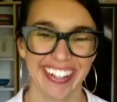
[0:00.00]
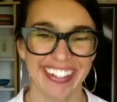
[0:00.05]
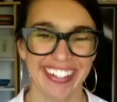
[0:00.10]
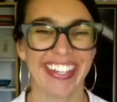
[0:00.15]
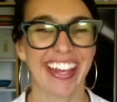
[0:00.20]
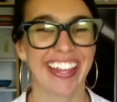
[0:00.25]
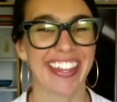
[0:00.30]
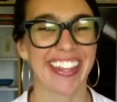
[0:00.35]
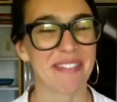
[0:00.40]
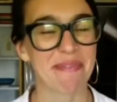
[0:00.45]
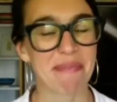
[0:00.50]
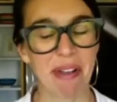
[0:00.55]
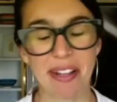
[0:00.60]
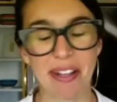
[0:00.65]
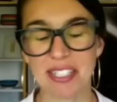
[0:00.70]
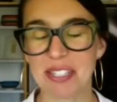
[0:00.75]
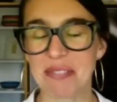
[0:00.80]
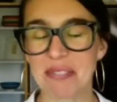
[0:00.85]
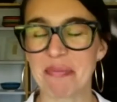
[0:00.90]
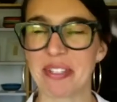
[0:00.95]
yeah, the
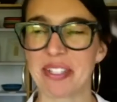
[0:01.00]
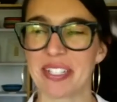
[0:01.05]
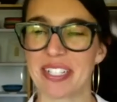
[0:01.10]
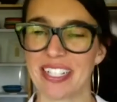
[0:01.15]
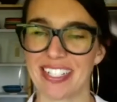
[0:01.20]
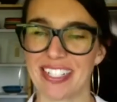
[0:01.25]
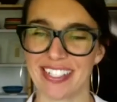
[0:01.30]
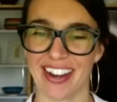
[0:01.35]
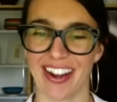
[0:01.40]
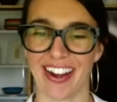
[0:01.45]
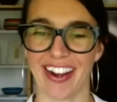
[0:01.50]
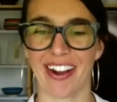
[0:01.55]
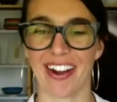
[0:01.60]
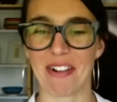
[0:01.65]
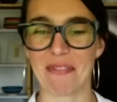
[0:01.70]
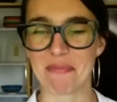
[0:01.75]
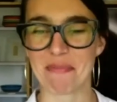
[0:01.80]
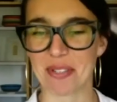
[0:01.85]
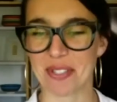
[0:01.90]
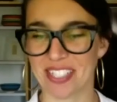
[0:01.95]
possibilities are
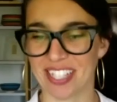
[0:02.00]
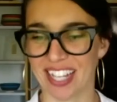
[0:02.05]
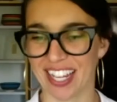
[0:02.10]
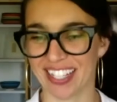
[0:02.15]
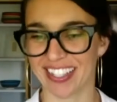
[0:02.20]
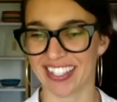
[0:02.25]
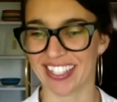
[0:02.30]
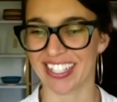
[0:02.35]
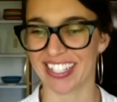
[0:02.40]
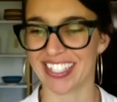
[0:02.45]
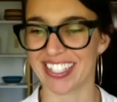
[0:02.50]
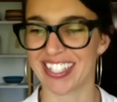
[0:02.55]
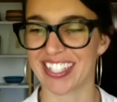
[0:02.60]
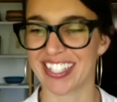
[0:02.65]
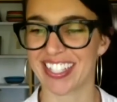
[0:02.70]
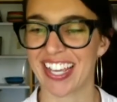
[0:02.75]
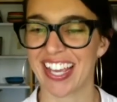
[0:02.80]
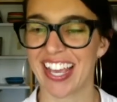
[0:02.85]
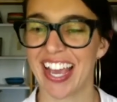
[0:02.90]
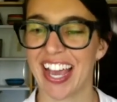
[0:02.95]
almost endless.
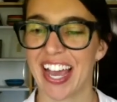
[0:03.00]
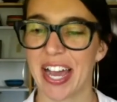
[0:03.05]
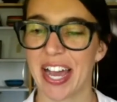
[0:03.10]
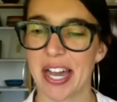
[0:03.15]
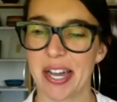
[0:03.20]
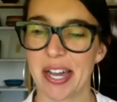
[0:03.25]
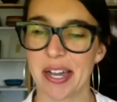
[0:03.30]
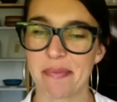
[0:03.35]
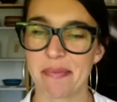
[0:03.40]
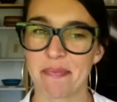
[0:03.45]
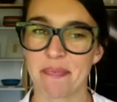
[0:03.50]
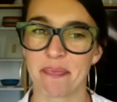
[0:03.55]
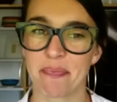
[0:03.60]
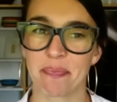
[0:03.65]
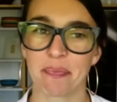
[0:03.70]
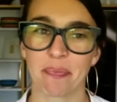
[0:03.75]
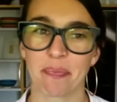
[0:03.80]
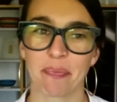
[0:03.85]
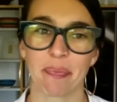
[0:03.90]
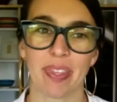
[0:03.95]
Um,
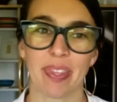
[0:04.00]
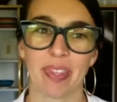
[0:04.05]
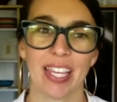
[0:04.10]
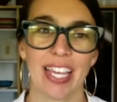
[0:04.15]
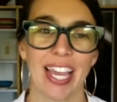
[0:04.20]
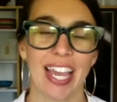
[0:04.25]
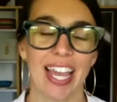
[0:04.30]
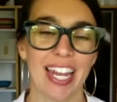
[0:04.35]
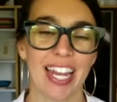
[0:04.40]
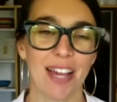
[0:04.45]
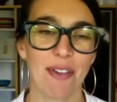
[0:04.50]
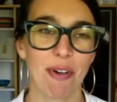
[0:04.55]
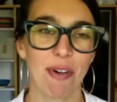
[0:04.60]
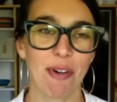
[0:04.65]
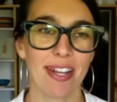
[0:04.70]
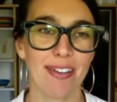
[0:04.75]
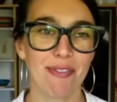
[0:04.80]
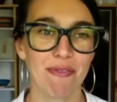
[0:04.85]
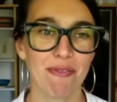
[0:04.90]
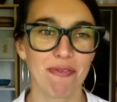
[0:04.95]
and I want
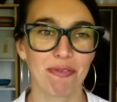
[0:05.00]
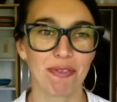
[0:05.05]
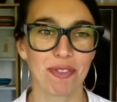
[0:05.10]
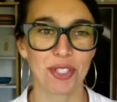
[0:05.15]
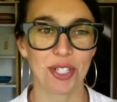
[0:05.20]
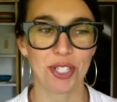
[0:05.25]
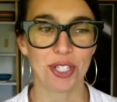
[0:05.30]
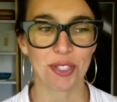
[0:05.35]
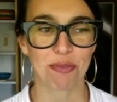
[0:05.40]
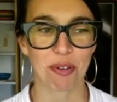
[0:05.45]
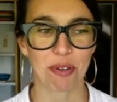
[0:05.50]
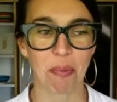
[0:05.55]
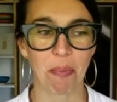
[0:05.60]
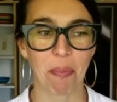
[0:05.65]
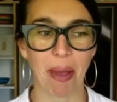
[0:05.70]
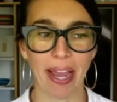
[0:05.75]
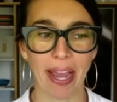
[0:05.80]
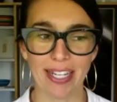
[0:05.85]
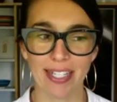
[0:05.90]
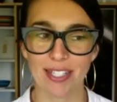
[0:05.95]
to just
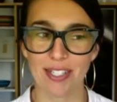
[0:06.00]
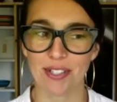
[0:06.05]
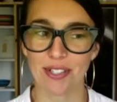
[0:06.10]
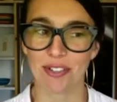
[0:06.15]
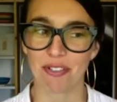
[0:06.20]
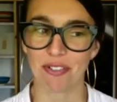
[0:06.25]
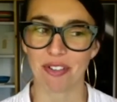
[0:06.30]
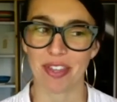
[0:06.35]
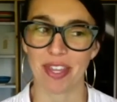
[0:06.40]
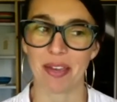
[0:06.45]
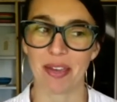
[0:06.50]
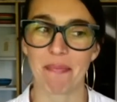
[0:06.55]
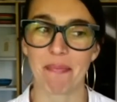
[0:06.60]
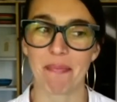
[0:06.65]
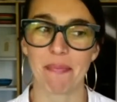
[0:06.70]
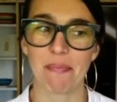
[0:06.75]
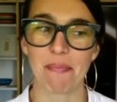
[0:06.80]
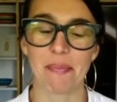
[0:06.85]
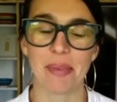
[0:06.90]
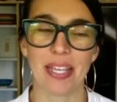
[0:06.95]
remind you that
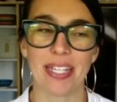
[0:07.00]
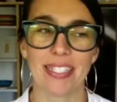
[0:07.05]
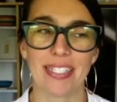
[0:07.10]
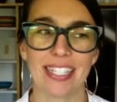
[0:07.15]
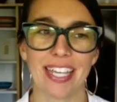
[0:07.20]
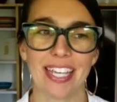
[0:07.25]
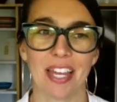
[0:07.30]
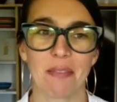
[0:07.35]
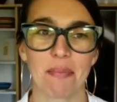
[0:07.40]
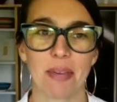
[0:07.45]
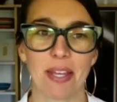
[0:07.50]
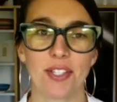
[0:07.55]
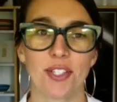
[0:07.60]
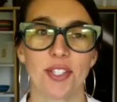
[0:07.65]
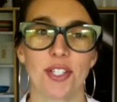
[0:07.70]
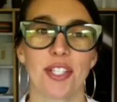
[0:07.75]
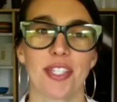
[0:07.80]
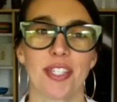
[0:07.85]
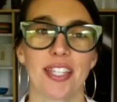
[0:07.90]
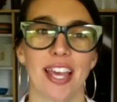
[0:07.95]
Macy had
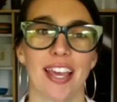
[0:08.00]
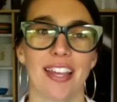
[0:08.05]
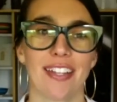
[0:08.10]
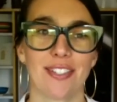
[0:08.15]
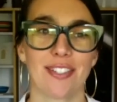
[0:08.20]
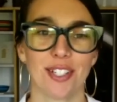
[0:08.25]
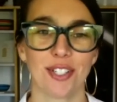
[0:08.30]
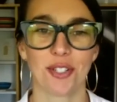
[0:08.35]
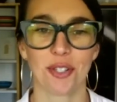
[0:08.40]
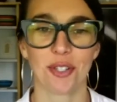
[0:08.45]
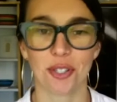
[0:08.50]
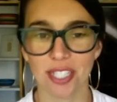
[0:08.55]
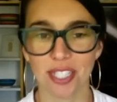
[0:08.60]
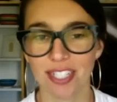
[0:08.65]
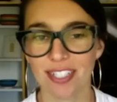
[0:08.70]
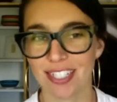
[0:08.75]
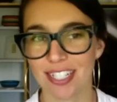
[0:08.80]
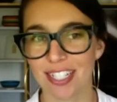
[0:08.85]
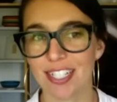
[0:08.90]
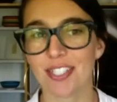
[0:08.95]
mentioned that
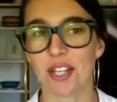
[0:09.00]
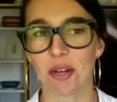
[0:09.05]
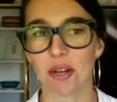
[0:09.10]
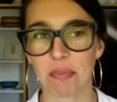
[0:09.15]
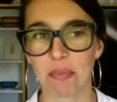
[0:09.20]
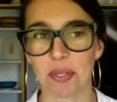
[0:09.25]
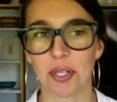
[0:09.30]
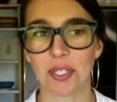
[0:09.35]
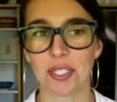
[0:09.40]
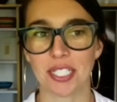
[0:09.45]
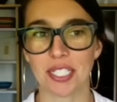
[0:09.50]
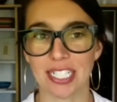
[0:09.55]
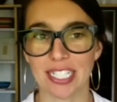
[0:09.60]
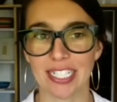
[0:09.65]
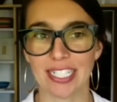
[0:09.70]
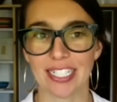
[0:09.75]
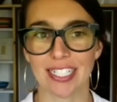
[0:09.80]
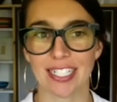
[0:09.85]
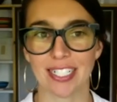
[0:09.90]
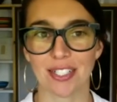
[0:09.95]
Teatulia teas are pure
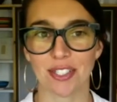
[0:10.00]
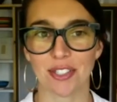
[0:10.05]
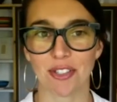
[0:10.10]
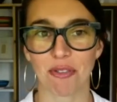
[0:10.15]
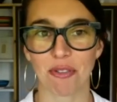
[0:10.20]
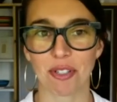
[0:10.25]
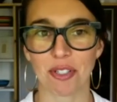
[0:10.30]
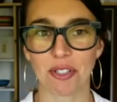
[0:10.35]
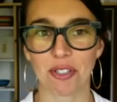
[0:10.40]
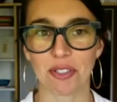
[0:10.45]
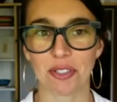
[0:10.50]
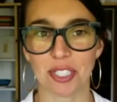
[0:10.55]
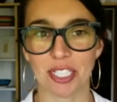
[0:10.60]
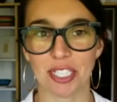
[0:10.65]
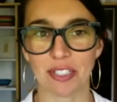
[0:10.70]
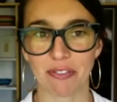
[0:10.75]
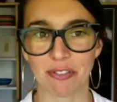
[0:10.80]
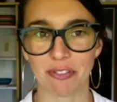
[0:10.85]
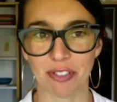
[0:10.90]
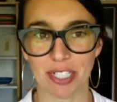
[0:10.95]
teas. And so when you're
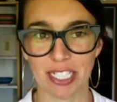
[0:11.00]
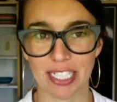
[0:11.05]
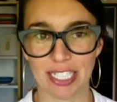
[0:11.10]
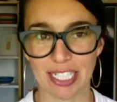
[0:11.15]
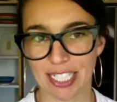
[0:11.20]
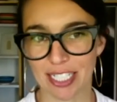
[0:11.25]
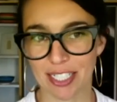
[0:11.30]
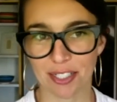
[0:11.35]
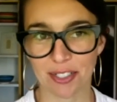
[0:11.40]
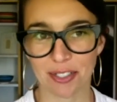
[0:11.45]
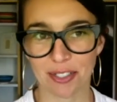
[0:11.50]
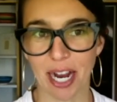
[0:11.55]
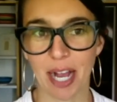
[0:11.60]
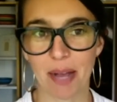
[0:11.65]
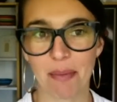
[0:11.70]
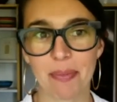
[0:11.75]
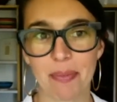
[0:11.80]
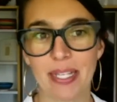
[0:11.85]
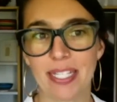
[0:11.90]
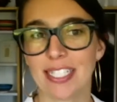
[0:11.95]
looking for a tea to
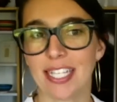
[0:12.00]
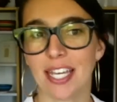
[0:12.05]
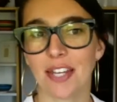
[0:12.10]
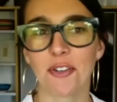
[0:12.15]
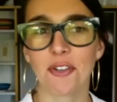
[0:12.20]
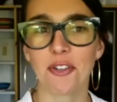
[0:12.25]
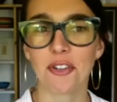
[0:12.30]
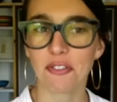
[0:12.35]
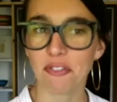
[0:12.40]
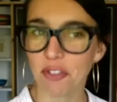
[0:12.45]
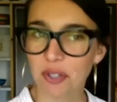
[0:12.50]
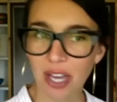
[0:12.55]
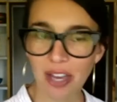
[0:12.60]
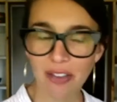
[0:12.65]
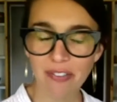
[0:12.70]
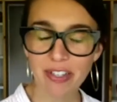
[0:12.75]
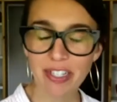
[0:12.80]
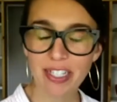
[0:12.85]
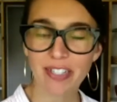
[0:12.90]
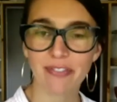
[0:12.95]
grab, Macy, I don't know if you
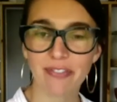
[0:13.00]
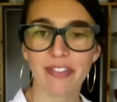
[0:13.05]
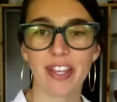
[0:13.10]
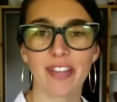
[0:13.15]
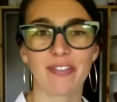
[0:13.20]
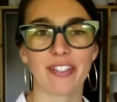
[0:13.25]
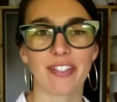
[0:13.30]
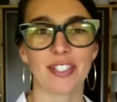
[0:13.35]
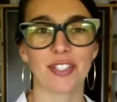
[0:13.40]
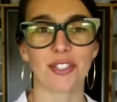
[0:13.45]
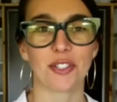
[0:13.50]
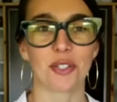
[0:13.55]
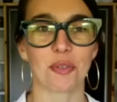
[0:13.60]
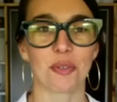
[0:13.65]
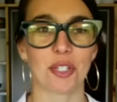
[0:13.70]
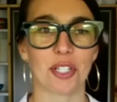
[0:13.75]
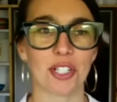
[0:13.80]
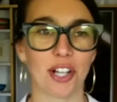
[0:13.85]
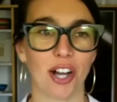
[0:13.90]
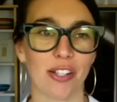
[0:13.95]
have any favorites or you
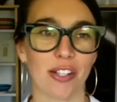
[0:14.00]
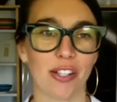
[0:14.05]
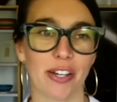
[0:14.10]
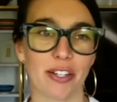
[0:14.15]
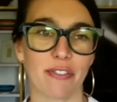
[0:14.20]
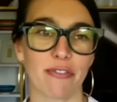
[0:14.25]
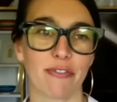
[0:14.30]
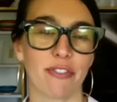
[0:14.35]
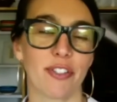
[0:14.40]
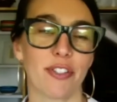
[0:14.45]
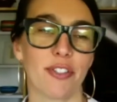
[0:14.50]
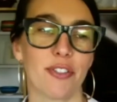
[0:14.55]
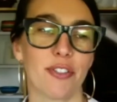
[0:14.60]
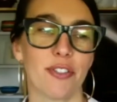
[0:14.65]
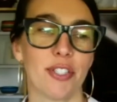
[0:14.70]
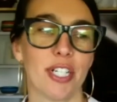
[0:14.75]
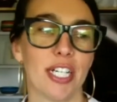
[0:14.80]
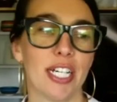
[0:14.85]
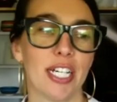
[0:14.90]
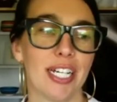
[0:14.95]
want to call out a few
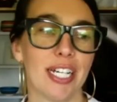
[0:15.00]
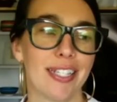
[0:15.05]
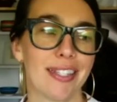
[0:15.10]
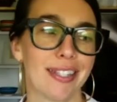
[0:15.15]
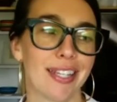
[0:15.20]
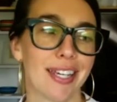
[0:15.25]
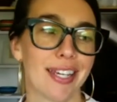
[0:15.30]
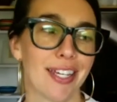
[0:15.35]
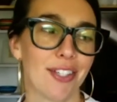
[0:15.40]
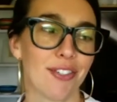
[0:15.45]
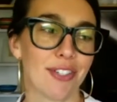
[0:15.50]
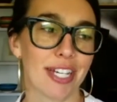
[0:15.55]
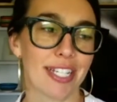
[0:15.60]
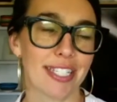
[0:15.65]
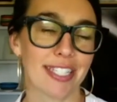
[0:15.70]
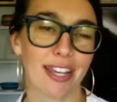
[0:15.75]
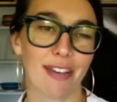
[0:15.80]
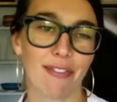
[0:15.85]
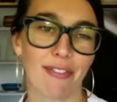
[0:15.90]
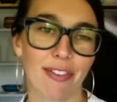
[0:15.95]
that you guys
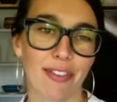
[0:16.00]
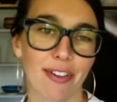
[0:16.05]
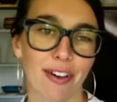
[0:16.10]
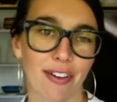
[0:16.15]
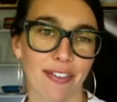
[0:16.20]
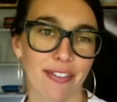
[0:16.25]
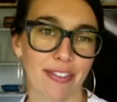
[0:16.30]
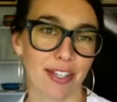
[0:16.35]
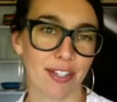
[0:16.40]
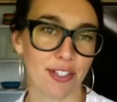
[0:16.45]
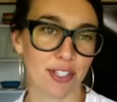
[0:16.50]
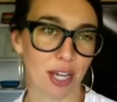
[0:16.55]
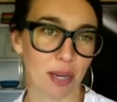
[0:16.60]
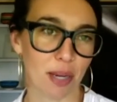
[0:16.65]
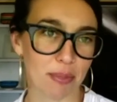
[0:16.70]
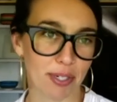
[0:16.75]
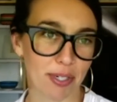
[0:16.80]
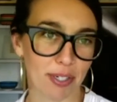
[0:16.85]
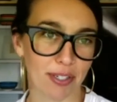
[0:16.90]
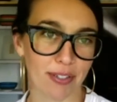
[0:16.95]
have on the online shop
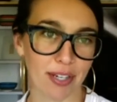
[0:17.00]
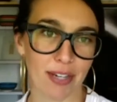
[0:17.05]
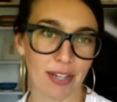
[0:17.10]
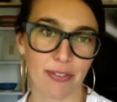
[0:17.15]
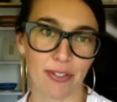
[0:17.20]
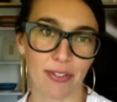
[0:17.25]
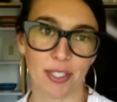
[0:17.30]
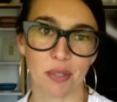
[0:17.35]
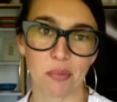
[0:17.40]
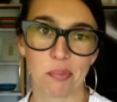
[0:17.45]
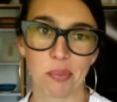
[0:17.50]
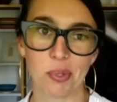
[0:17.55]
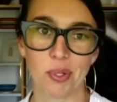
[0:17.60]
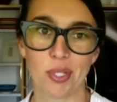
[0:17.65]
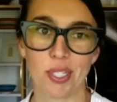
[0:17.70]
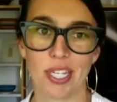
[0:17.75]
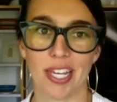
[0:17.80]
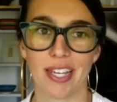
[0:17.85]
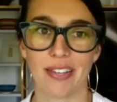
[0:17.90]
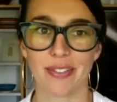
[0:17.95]
that are great for
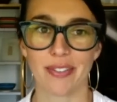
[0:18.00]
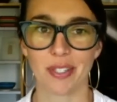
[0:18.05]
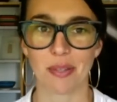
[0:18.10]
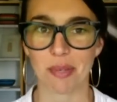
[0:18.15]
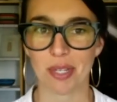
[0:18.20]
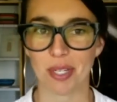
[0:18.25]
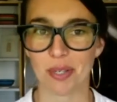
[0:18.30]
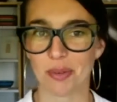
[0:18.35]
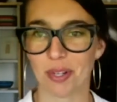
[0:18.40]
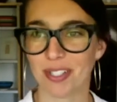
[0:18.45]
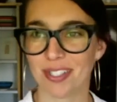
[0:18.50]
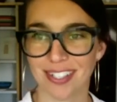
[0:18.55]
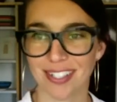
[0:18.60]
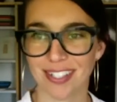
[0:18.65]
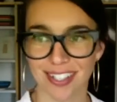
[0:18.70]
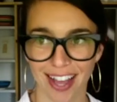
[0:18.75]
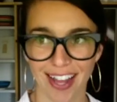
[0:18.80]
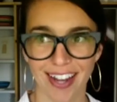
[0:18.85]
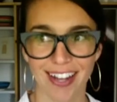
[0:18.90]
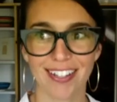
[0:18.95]
kombucha. If somebody wants to
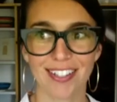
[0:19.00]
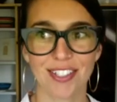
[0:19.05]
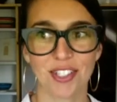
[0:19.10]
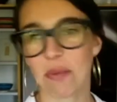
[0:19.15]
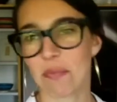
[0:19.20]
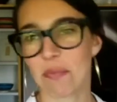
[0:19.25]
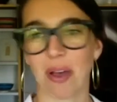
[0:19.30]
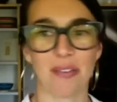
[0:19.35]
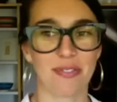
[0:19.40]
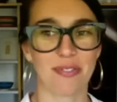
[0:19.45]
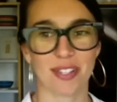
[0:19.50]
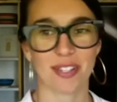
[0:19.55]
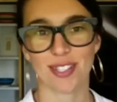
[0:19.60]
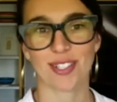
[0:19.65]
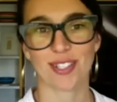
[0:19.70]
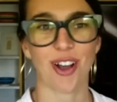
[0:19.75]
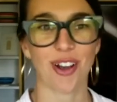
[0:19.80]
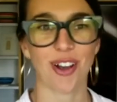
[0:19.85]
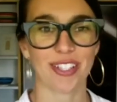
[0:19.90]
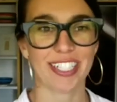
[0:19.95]
kind of jump off this
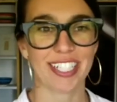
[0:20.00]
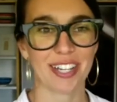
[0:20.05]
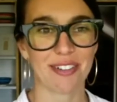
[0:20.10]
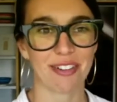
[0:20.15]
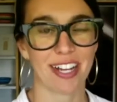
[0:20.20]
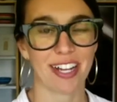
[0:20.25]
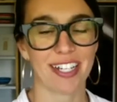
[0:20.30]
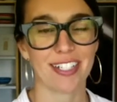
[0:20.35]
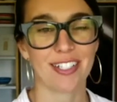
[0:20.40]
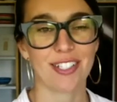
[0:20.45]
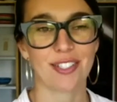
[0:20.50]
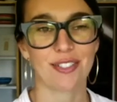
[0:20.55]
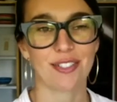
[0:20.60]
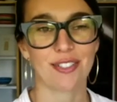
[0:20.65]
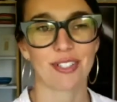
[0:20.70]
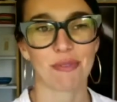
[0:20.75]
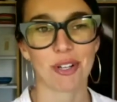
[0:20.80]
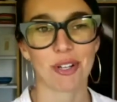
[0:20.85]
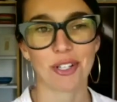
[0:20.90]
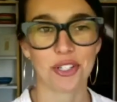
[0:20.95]
call and get right into it,
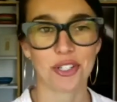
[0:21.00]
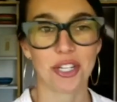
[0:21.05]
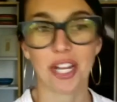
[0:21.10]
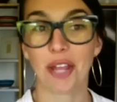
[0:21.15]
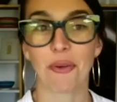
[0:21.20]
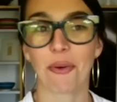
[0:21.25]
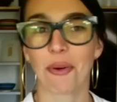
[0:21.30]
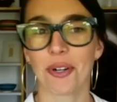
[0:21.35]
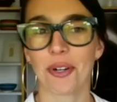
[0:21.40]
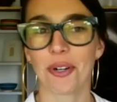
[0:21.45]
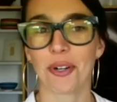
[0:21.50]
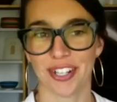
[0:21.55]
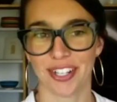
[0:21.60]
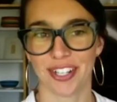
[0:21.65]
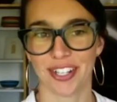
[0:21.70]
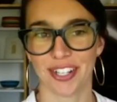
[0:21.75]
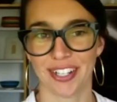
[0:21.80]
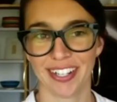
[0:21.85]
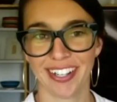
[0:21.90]
what should I order?